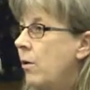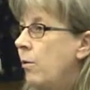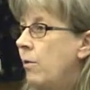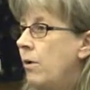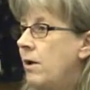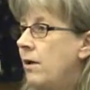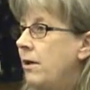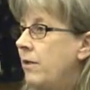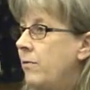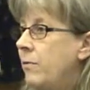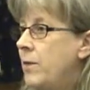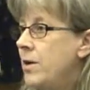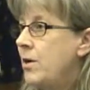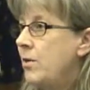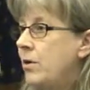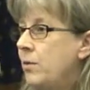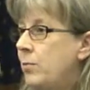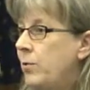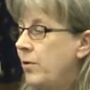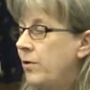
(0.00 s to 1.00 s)
well, if we
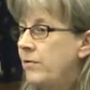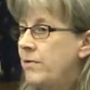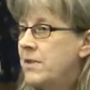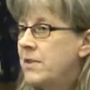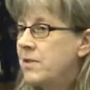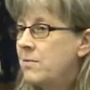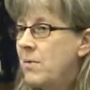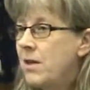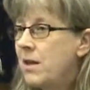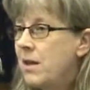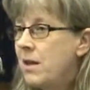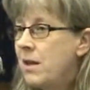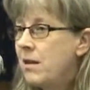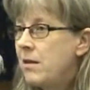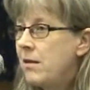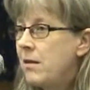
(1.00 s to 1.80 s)
don't approve this money,